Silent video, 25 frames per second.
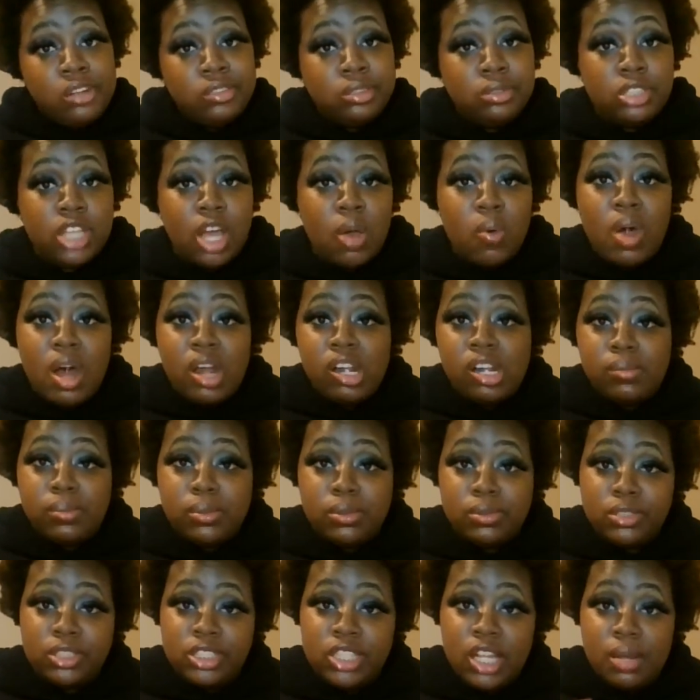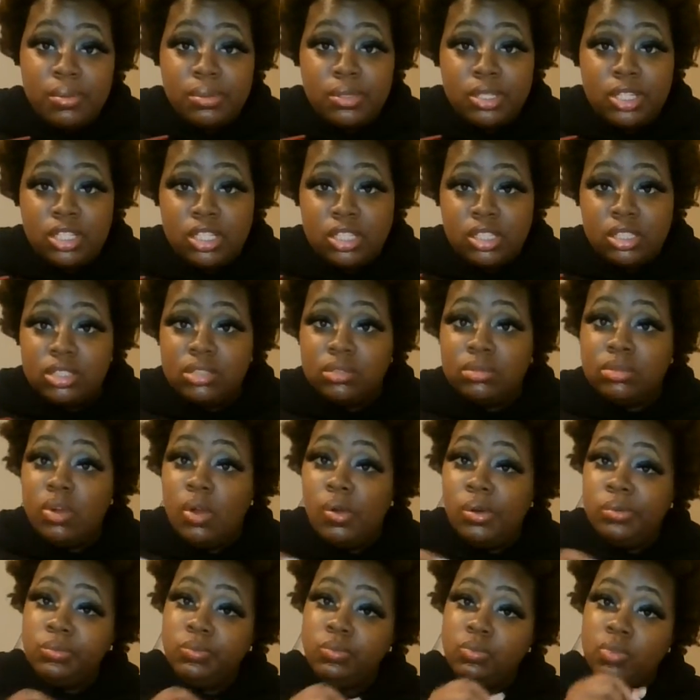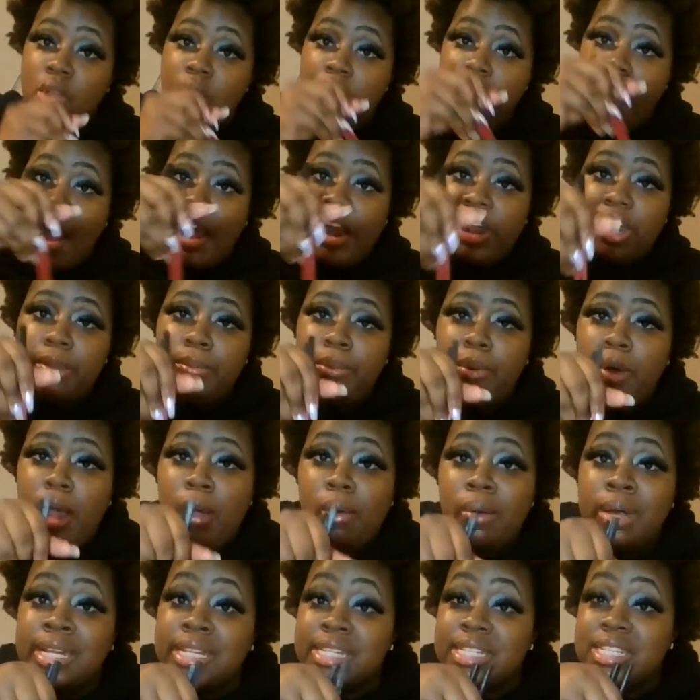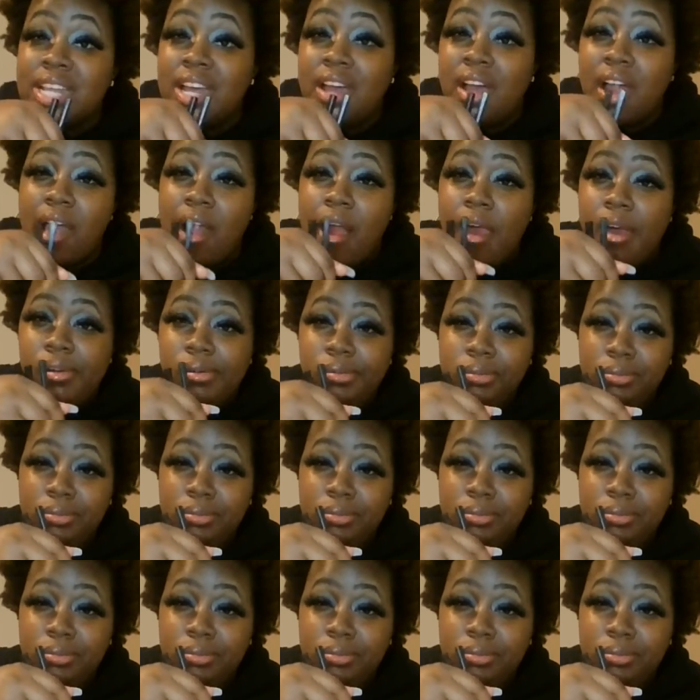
they walked up on stepsister at the park with her son.